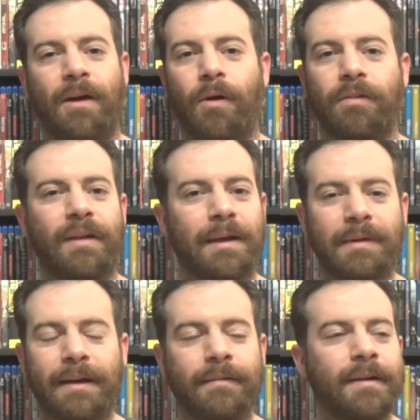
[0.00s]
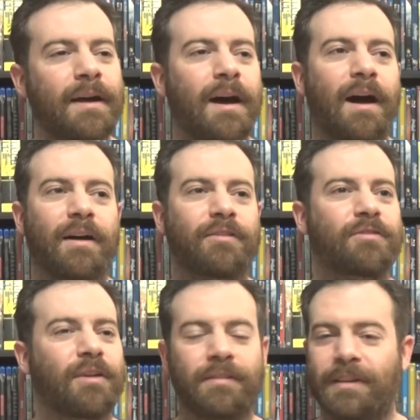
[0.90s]
all the time now, uh,
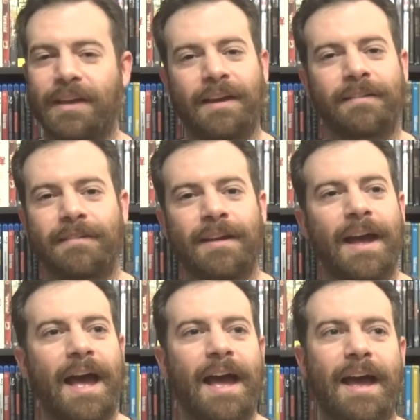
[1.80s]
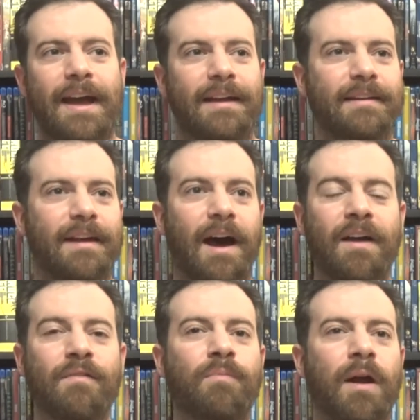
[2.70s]
just in case. And
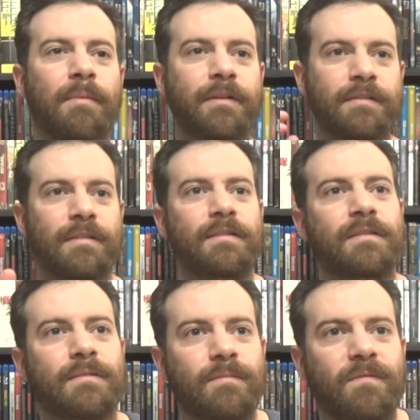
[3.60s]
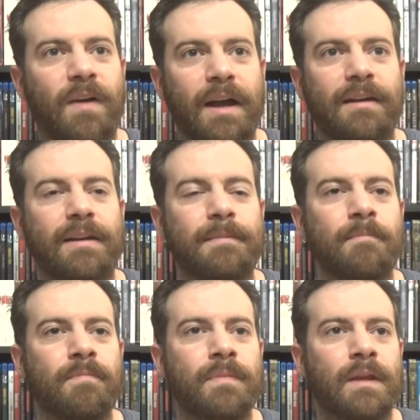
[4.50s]
I've probably, since finding
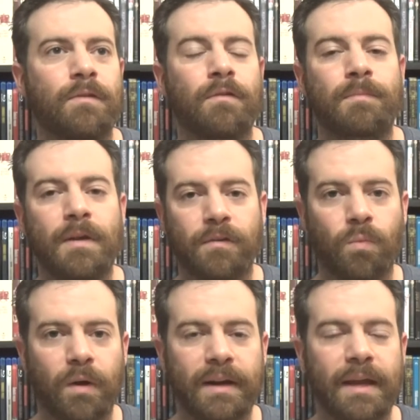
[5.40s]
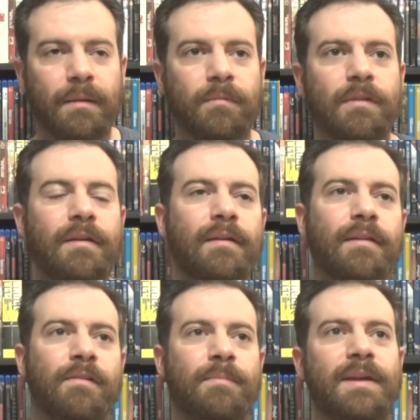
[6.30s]
those PS1 games,
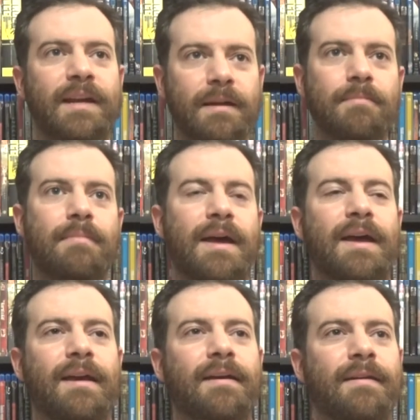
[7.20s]
that was beginning of May,